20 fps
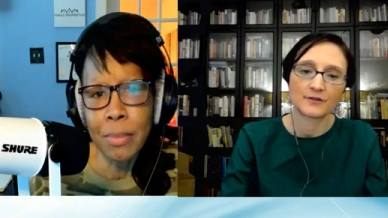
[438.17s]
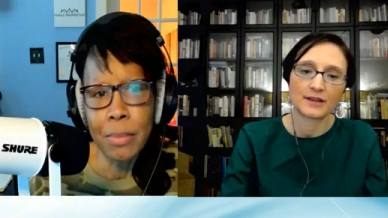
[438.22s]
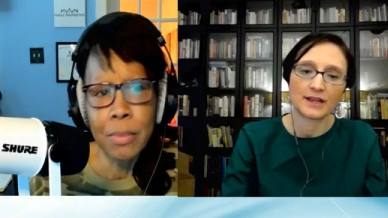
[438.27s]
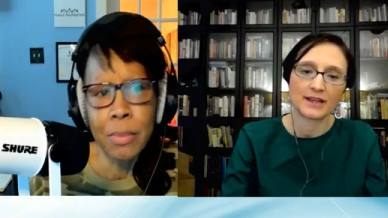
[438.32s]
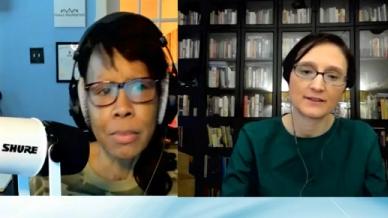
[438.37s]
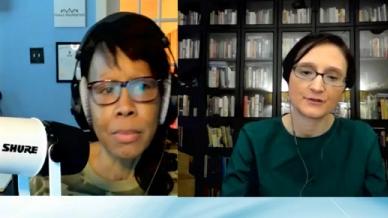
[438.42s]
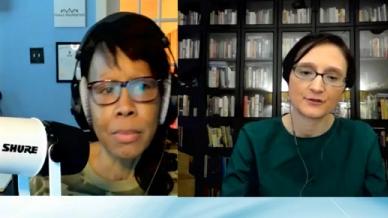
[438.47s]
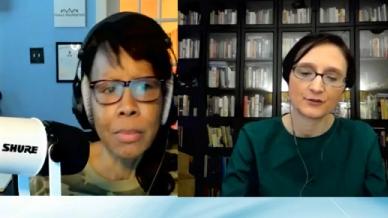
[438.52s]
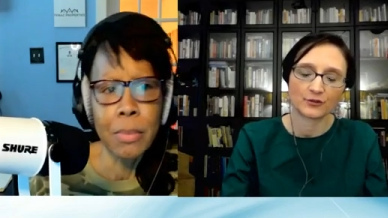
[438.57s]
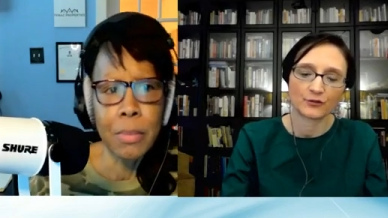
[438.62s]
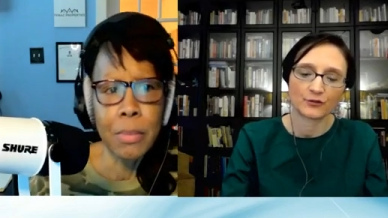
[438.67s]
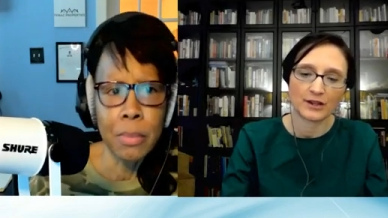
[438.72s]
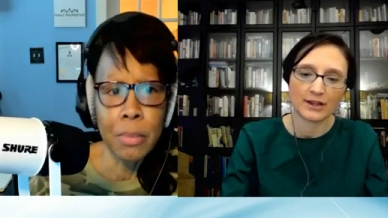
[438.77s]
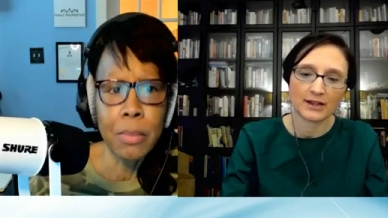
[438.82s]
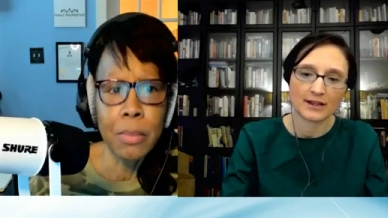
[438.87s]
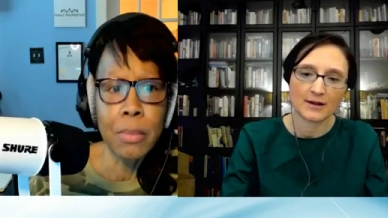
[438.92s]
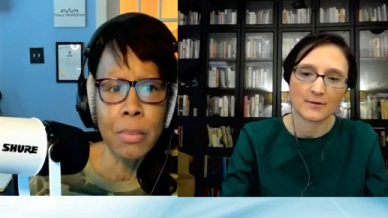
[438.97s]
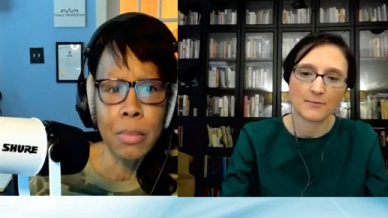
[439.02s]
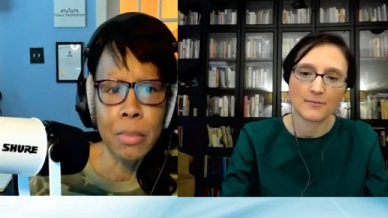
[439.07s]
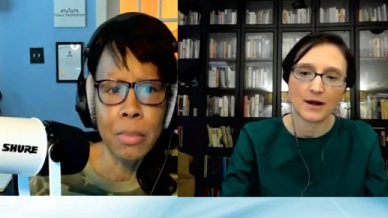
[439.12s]
Speaker 1: sort of
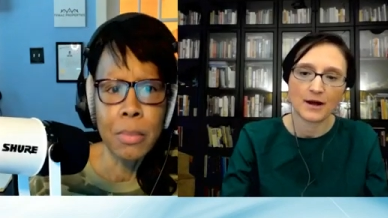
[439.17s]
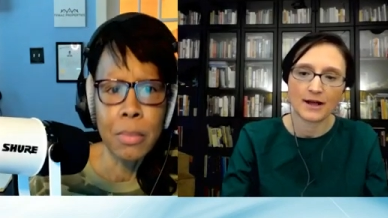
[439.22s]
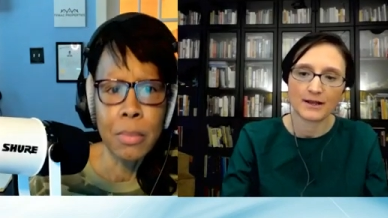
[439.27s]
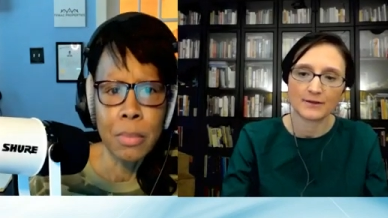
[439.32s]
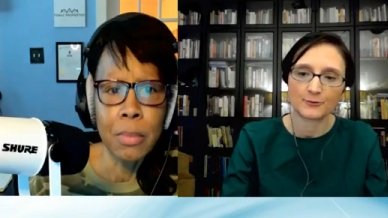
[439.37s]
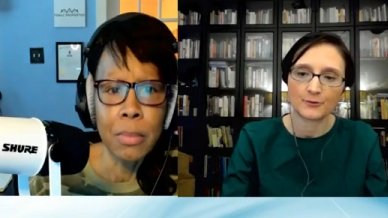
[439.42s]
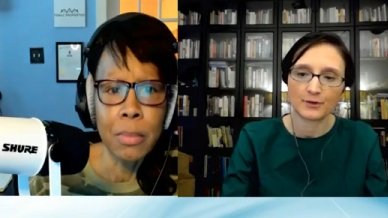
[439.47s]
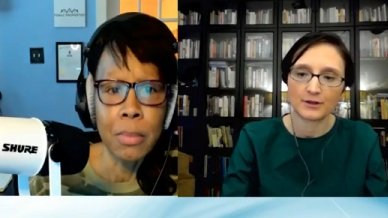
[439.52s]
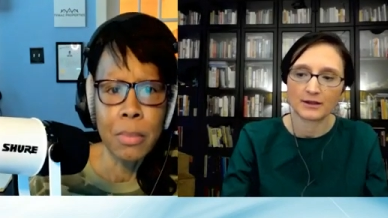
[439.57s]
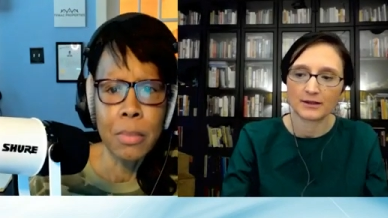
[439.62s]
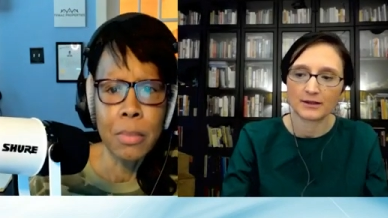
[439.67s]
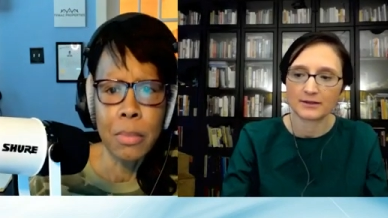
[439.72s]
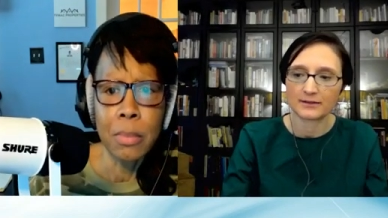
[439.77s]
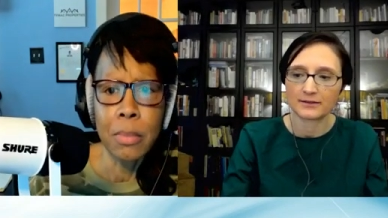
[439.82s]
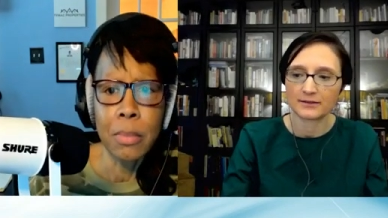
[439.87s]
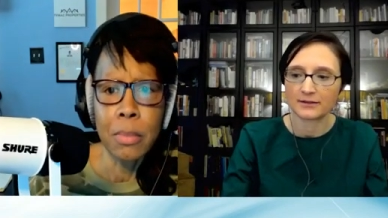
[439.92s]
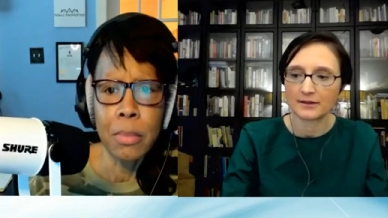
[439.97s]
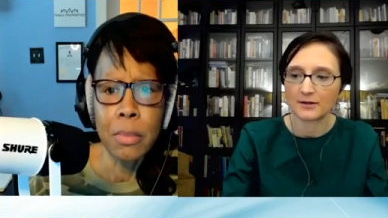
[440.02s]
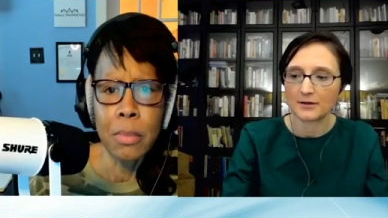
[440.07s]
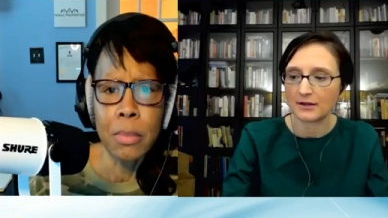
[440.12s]
history combined
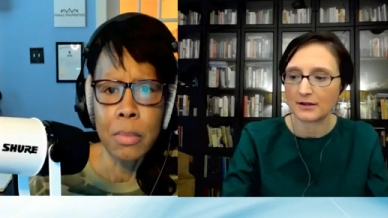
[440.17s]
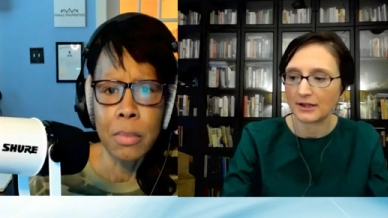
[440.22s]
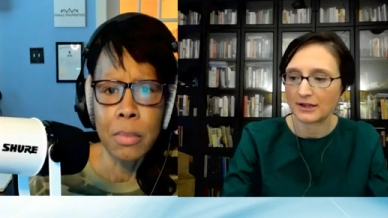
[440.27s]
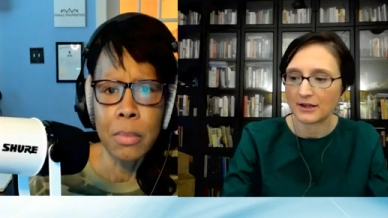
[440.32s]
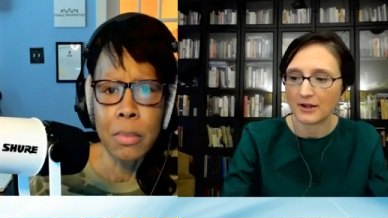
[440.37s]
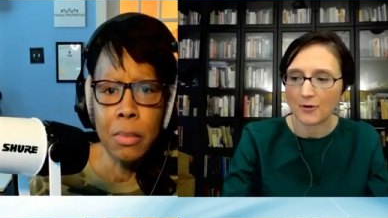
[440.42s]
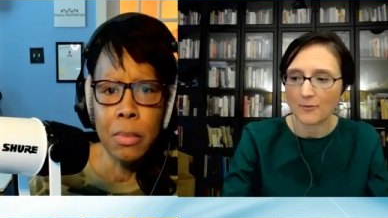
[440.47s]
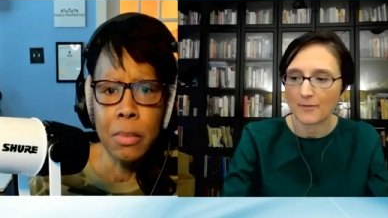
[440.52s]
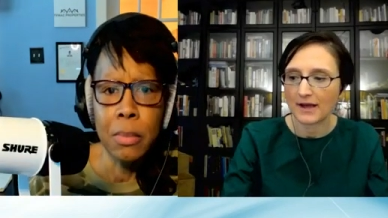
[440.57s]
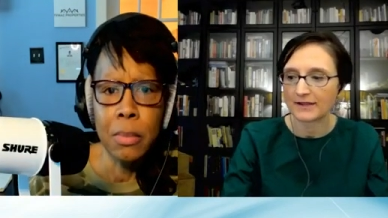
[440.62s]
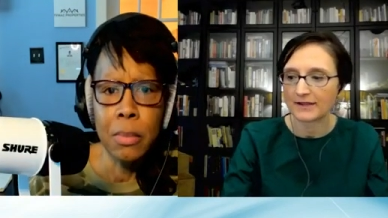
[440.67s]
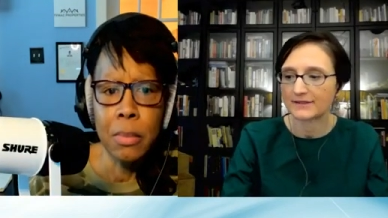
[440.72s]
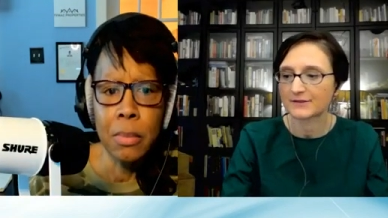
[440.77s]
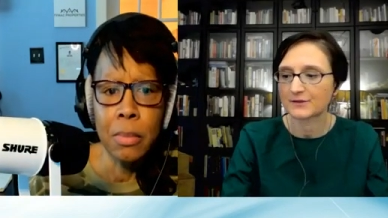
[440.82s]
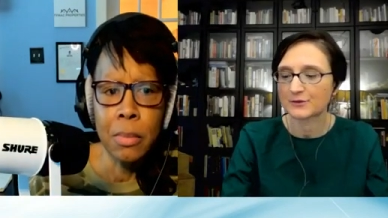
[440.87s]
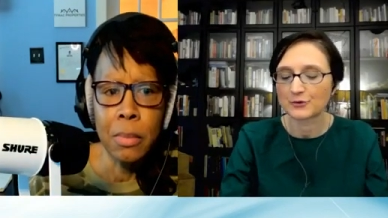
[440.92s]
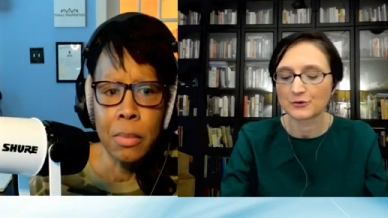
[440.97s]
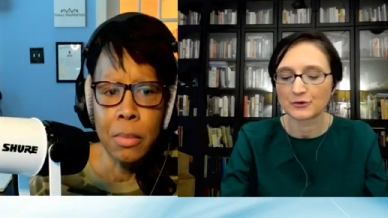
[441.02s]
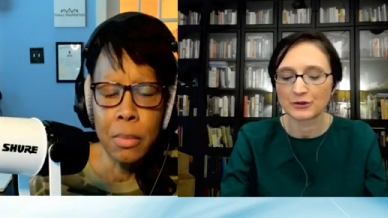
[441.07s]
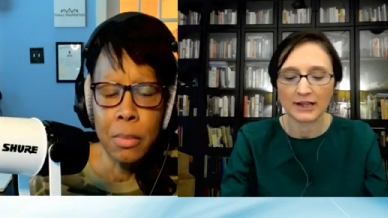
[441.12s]
with, my
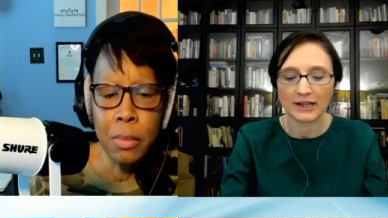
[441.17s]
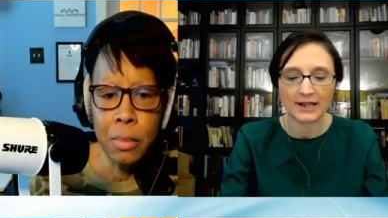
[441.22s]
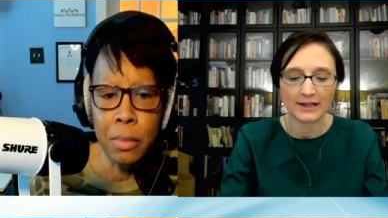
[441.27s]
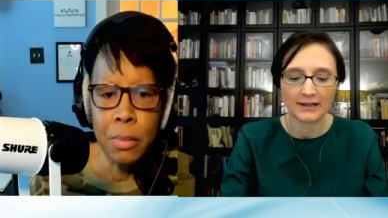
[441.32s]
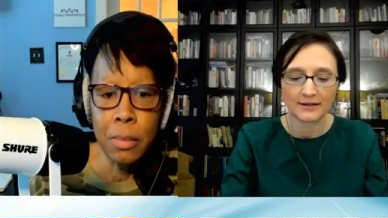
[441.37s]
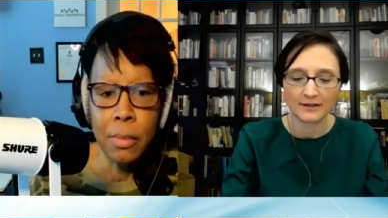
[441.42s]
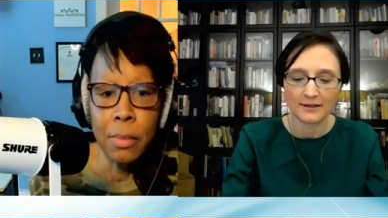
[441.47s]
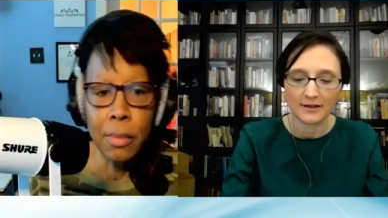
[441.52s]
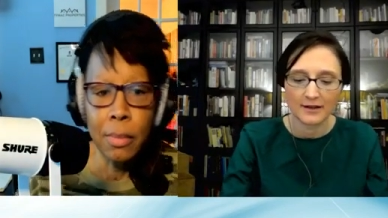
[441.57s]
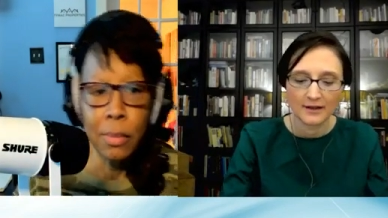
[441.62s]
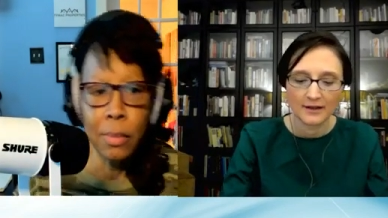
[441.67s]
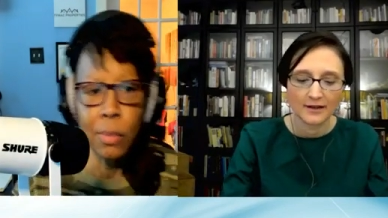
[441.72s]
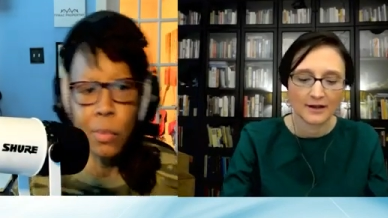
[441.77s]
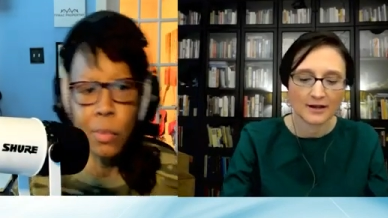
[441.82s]
schooling.